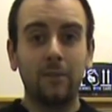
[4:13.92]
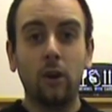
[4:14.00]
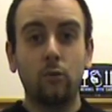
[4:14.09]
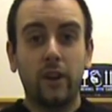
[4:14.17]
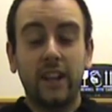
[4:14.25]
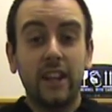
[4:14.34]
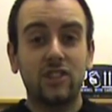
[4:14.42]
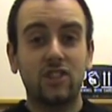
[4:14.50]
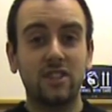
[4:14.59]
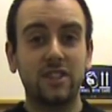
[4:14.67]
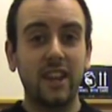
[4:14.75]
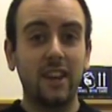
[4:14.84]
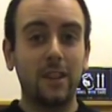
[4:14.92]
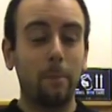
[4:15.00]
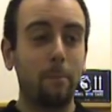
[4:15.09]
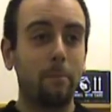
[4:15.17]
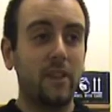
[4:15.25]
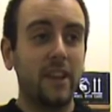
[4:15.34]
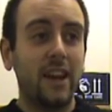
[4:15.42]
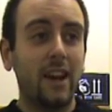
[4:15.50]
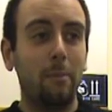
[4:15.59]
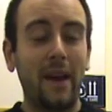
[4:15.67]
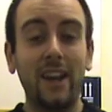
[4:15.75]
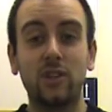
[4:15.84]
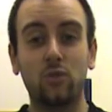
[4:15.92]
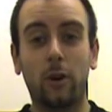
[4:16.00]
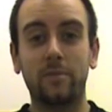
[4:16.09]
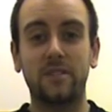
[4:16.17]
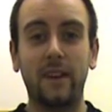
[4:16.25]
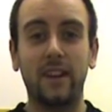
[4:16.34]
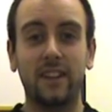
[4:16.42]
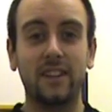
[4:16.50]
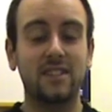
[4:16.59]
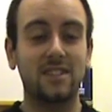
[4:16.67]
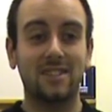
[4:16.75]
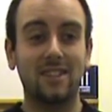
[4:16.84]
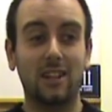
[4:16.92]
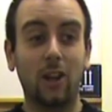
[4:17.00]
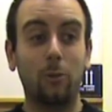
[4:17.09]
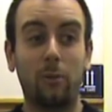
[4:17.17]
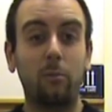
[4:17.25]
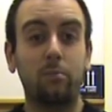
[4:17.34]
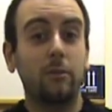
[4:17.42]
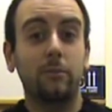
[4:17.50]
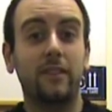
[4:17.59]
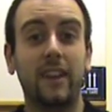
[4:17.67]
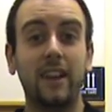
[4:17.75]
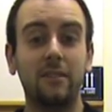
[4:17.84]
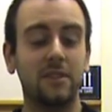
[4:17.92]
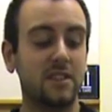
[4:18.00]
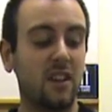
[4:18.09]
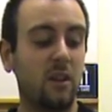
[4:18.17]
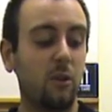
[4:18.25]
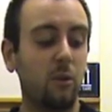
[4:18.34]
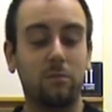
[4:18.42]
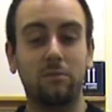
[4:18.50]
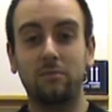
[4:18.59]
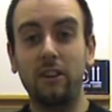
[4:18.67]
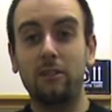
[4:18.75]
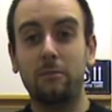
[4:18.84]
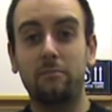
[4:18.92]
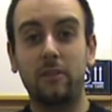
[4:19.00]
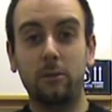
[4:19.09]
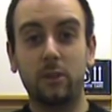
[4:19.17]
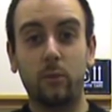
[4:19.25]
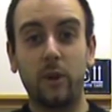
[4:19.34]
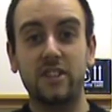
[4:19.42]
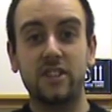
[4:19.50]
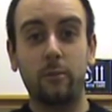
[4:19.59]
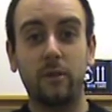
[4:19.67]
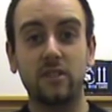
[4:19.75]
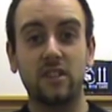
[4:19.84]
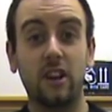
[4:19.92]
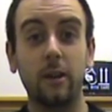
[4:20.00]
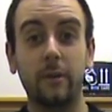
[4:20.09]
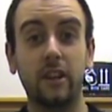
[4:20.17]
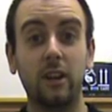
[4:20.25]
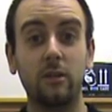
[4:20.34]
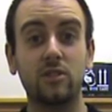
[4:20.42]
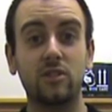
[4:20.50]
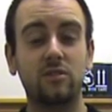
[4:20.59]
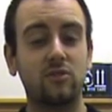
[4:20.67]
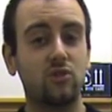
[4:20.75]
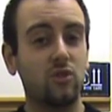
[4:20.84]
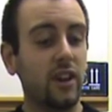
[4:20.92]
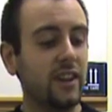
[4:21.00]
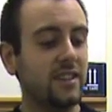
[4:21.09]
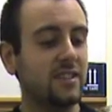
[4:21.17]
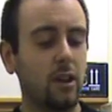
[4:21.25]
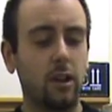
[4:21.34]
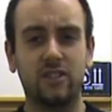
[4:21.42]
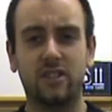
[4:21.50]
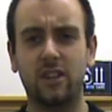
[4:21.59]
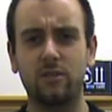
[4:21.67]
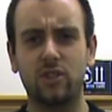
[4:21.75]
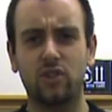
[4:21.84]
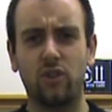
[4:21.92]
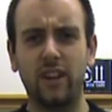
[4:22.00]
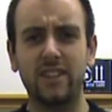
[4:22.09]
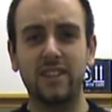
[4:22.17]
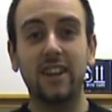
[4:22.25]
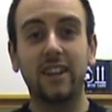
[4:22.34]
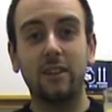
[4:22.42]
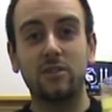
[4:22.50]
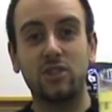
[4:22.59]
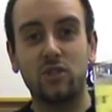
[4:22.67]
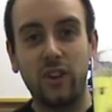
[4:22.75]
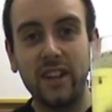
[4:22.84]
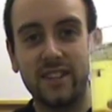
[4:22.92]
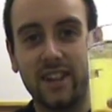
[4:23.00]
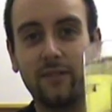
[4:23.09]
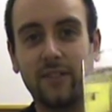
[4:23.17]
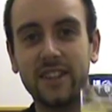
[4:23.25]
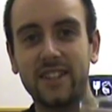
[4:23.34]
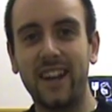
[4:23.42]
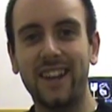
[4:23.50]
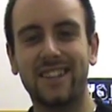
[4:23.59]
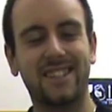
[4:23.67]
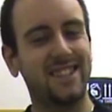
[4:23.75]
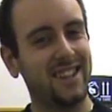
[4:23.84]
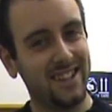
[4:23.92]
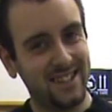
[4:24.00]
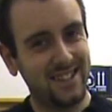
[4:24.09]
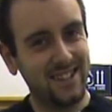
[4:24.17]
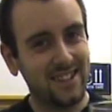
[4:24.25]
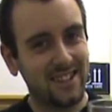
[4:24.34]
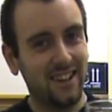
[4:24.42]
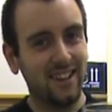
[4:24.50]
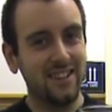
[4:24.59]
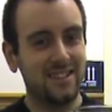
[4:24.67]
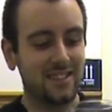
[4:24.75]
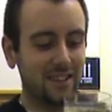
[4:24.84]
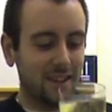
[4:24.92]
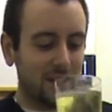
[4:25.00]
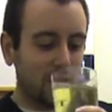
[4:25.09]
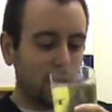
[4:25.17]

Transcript: Not really, it's just the uh, the, the uh, pear drop smell is a lot more prominent now, so, well, I'm going to waste no more time and go straight, uh, go straight, go straight in for the taste. Cheers, guys!